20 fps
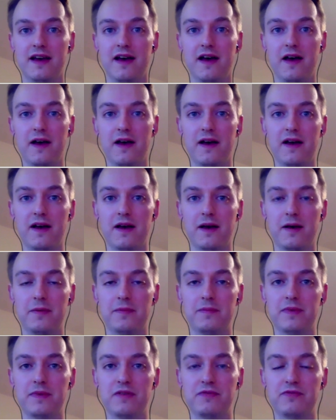
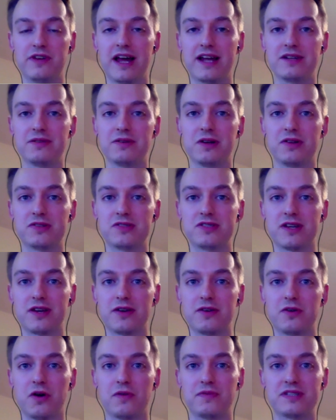Fernando
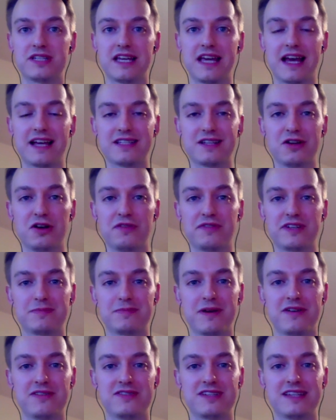Alonso obviously has a lot of
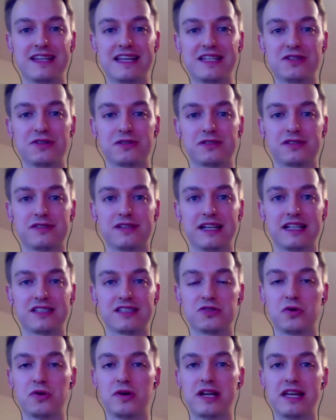experience in these sorts of
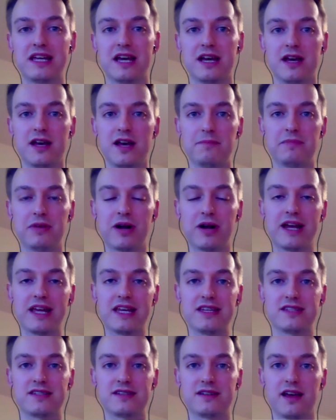things, has already
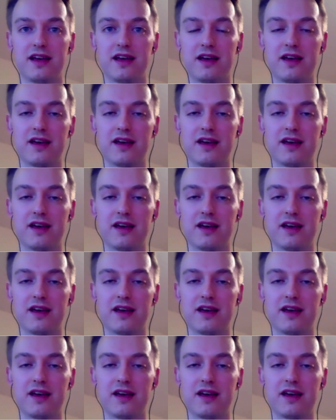praised